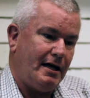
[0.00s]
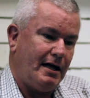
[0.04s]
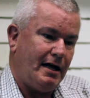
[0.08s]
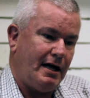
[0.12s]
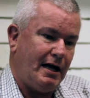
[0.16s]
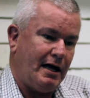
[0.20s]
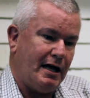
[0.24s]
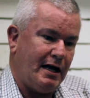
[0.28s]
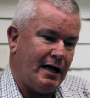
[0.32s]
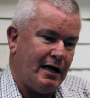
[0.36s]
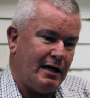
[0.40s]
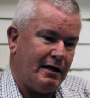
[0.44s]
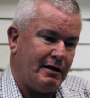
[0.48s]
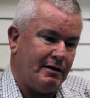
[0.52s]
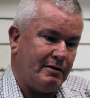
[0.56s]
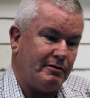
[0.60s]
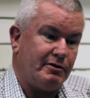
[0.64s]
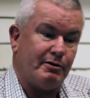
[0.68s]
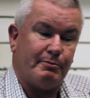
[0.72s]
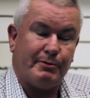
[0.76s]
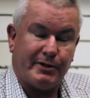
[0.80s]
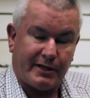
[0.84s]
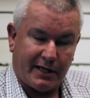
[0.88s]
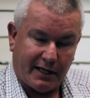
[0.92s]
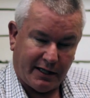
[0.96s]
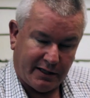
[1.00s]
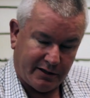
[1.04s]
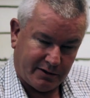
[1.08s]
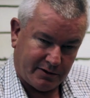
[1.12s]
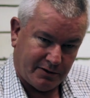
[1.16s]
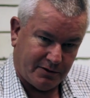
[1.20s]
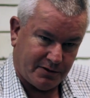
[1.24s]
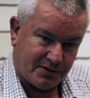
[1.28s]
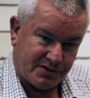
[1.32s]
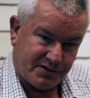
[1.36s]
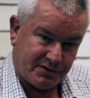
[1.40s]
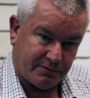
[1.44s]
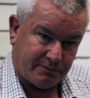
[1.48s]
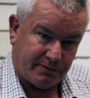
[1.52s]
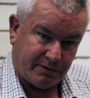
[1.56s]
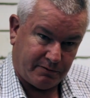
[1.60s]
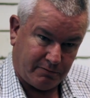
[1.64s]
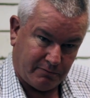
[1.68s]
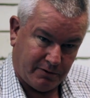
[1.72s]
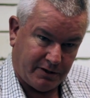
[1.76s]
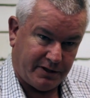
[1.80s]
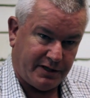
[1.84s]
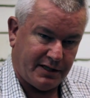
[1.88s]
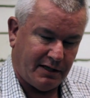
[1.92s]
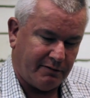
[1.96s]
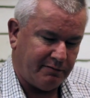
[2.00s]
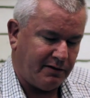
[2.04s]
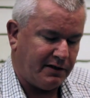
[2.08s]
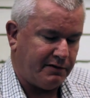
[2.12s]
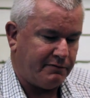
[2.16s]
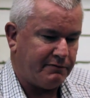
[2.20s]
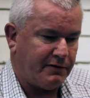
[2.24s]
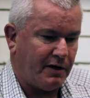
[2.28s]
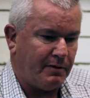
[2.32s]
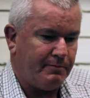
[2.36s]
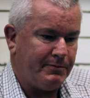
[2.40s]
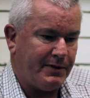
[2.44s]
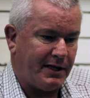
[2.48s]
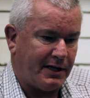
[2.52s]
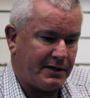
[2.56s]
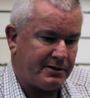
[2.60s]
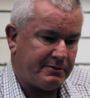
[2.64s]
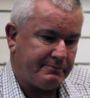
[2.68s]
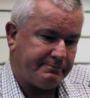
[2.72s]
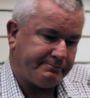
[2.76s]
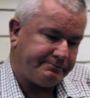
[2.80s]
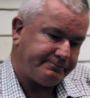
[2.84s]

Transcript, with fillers: Uh, the brigade, of course, suffered quite heavily from that.